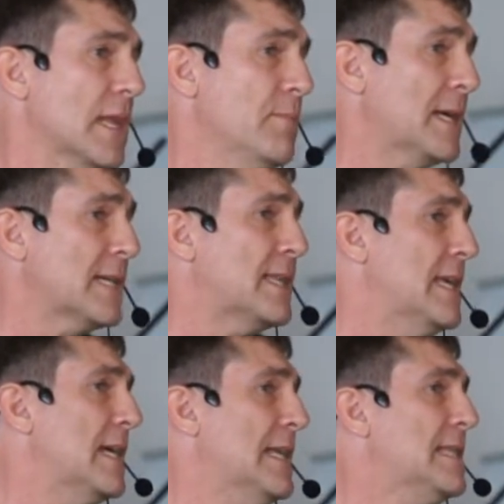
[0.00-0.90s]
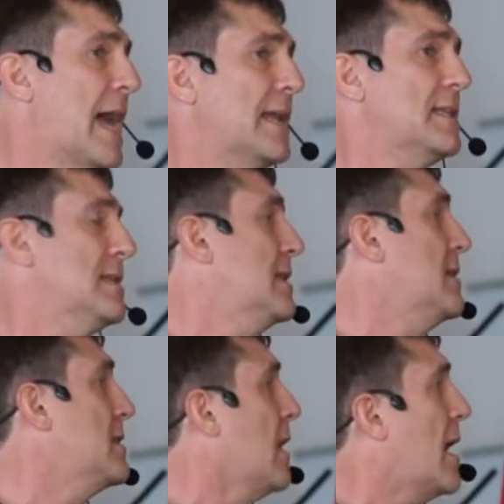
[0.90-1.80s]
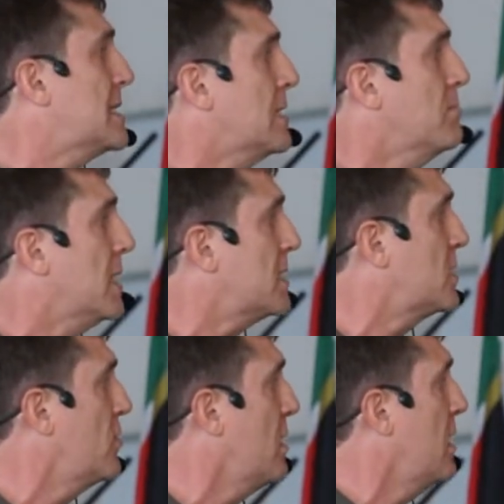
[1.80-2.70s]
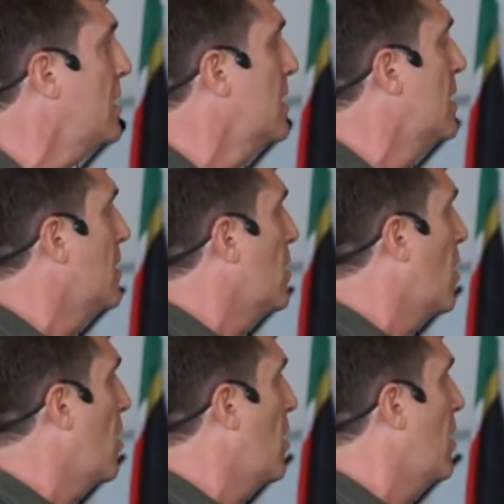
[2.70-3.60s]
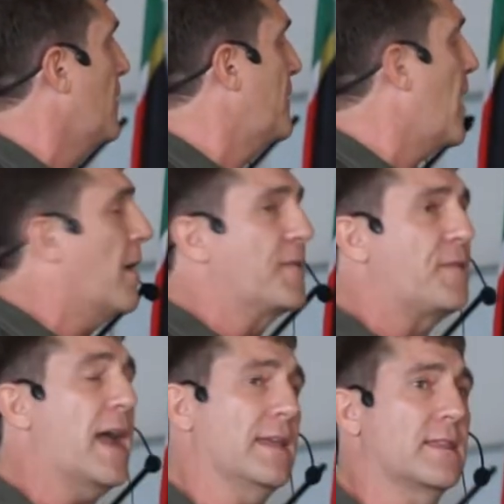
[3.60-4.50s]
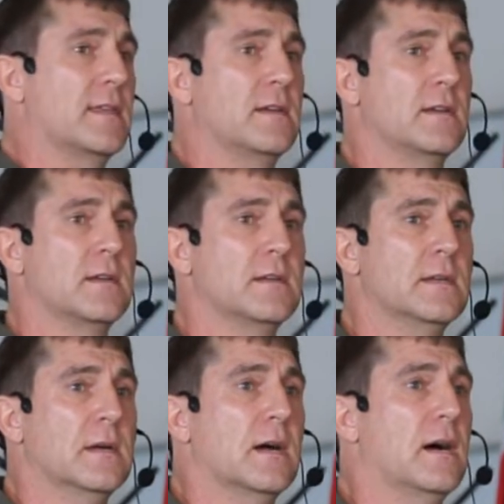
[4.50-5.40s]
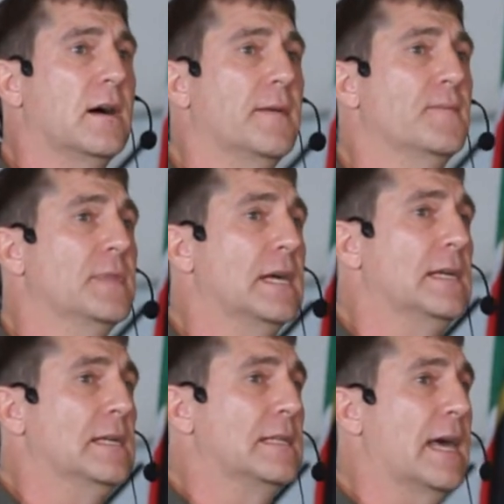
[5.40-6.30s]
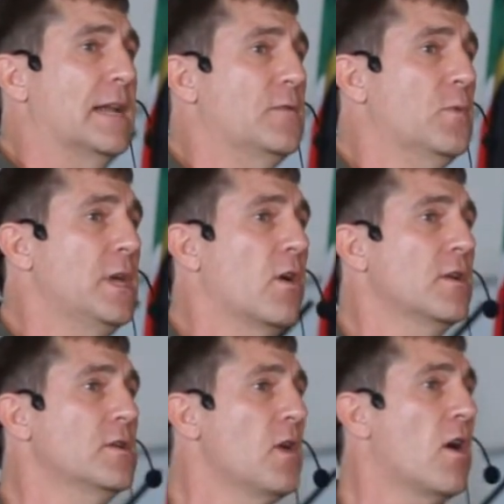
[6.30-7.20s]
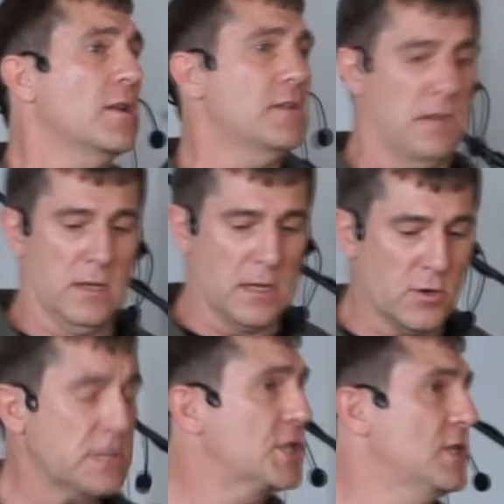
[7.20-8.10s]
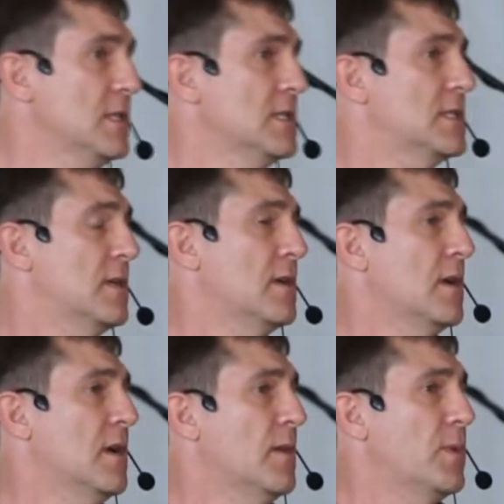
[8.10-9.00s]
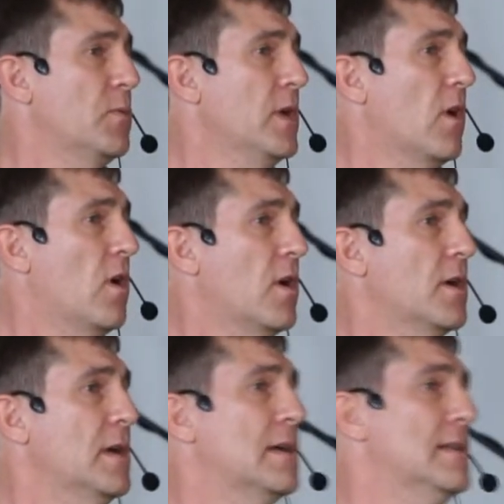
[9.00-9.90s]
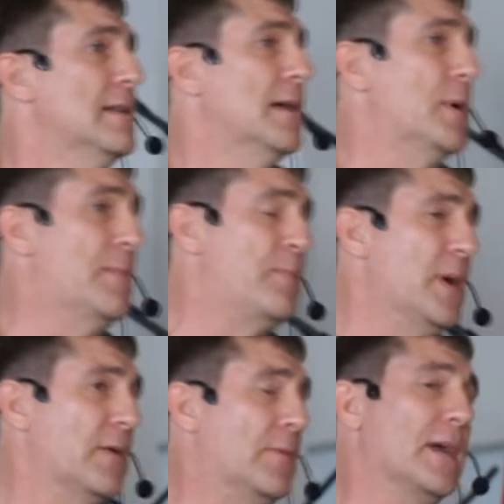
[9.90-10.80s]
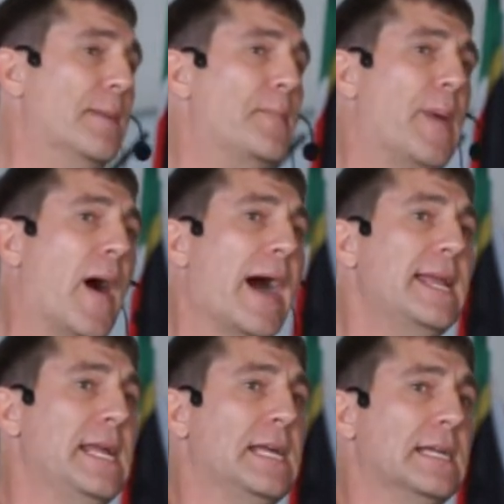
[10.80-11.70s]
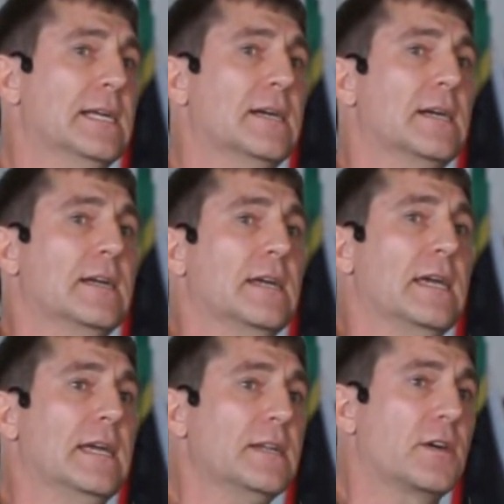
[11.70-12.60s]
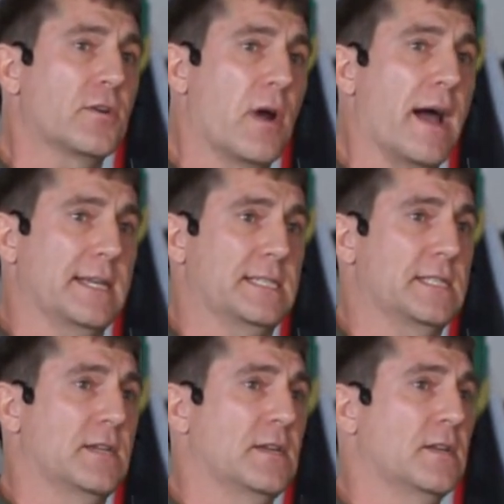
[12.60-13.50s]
because I think in that there lies the mystery of our faith. Um, that we are not Christians, but we are ab- abiding in Christ.